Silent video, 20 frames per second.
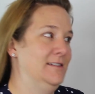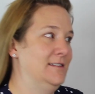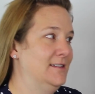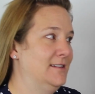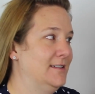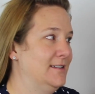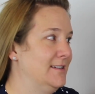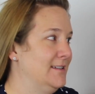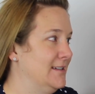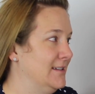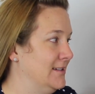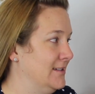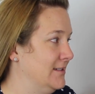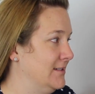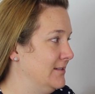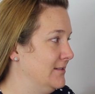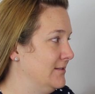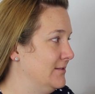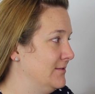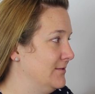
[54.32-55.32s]

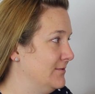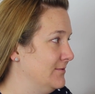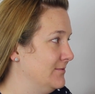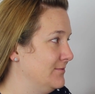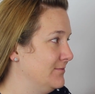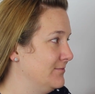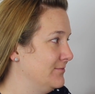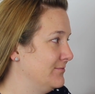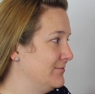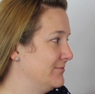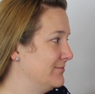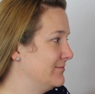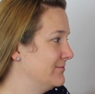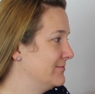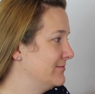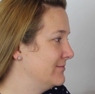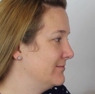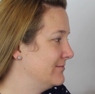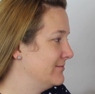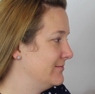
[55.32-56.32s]

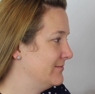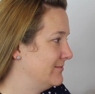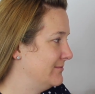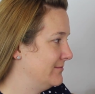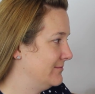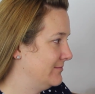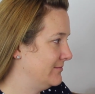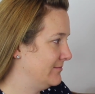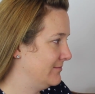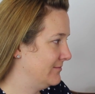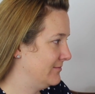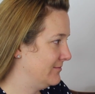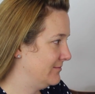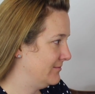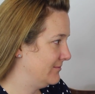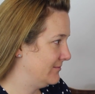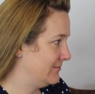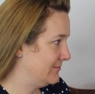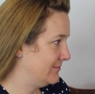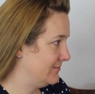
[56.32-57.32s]
This person isn't speaking.